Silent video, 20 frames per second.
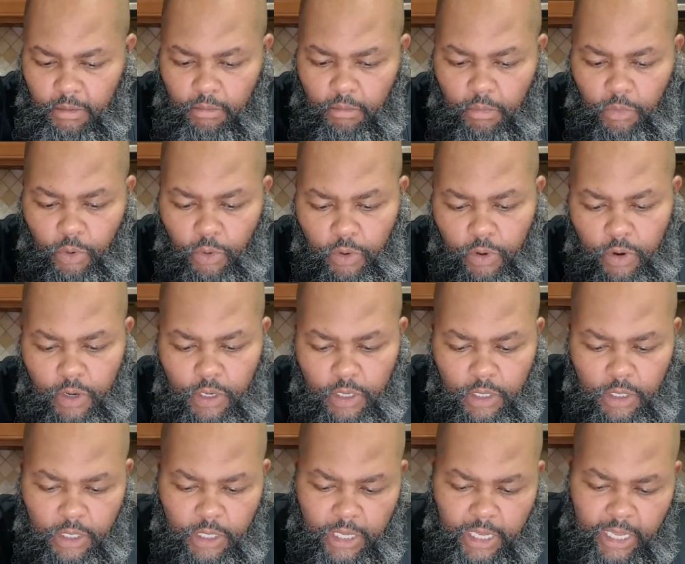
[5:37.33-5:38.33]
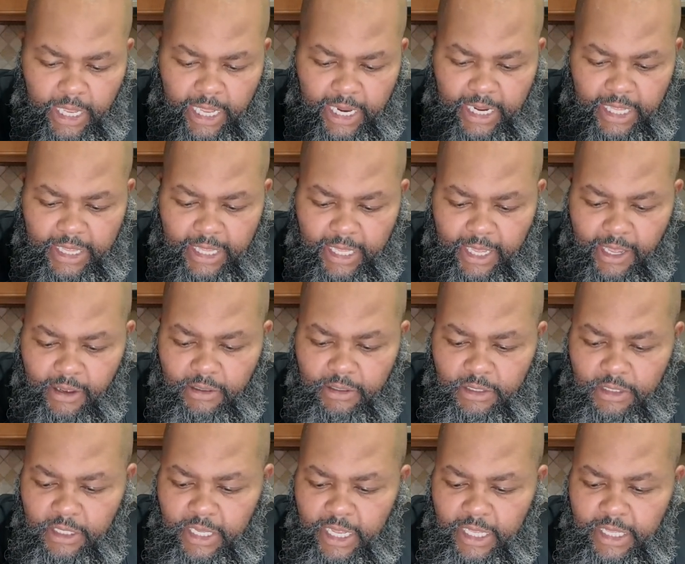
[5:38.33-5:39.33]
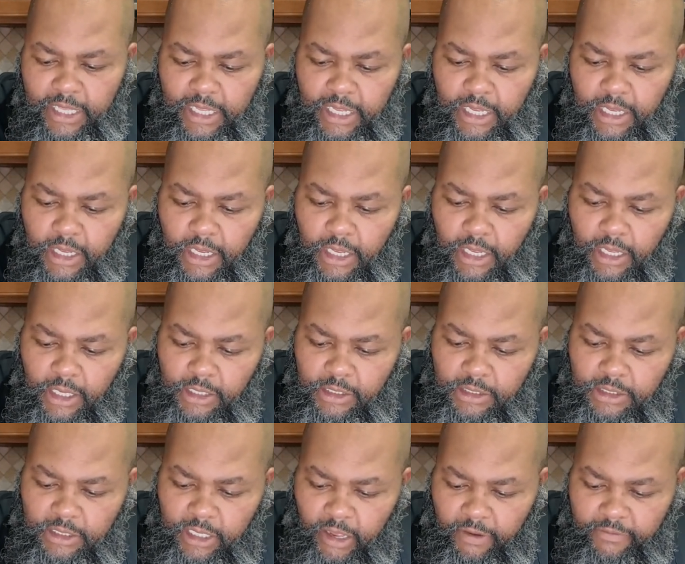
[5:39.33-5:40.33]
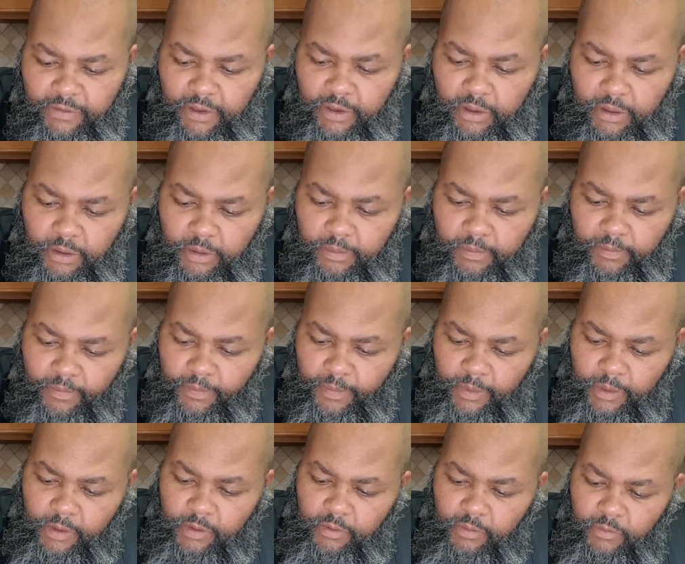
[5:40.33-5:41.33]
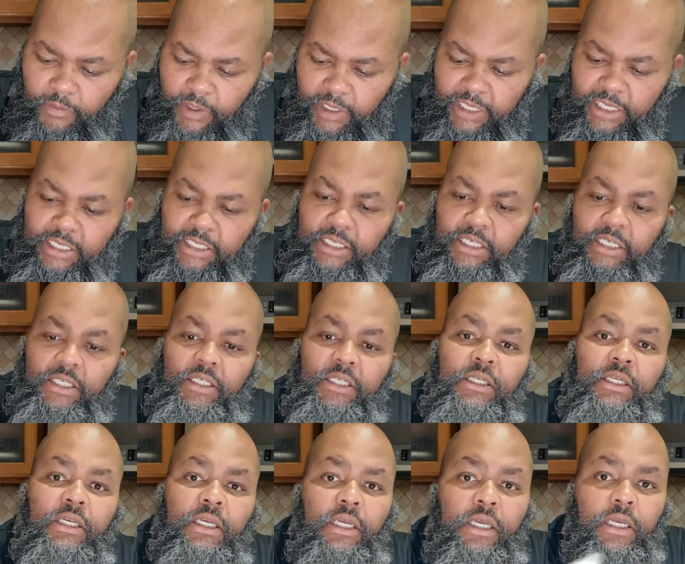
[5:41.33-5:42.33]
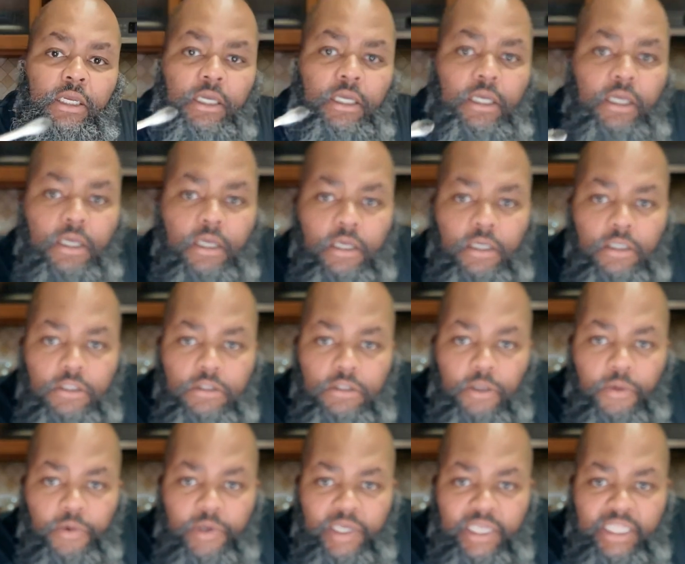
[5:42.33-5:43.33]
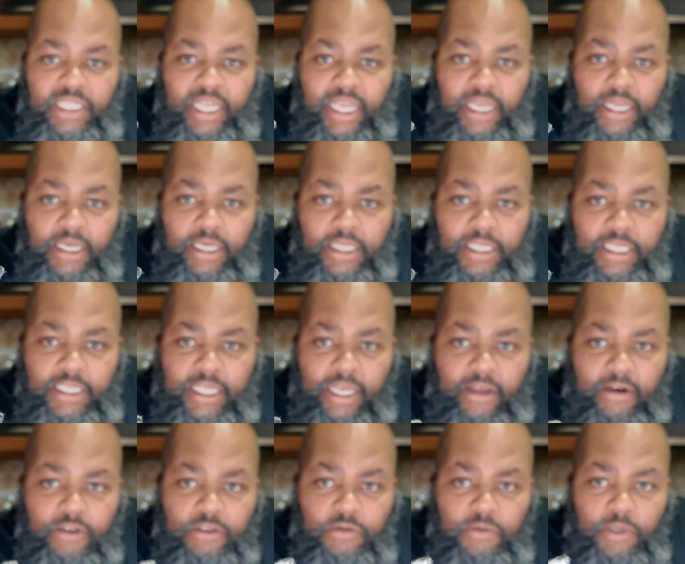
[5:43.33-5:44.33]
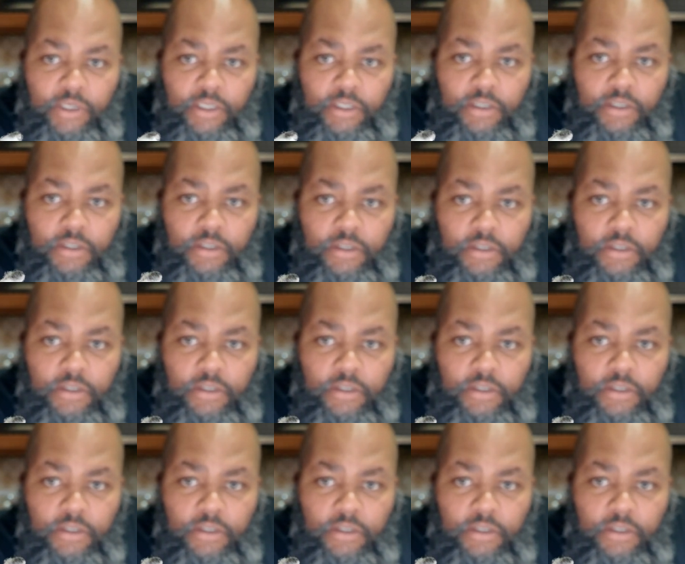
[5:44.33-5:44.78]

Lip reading: more anything else that the solvent releases. So we'll get that cleaned out as well.